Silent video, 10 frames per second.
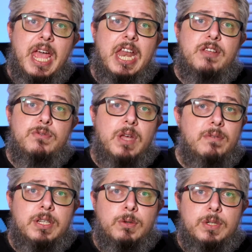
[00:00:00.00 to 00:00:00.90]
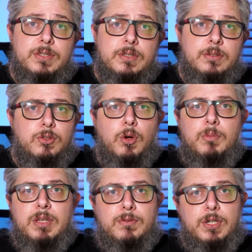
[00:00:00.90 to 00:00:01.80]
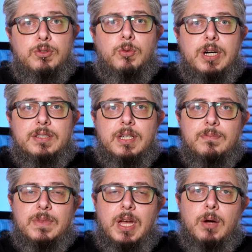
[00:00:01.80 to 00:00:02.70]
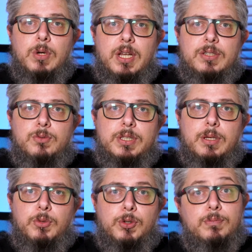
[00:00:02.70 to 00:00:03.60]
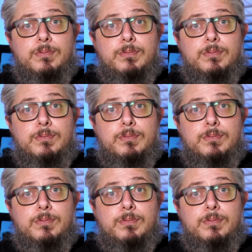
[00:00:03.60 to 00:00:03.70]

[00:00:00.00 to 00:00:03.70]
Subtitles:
and if you have any question, don't be afraid to ask. I will answer them all,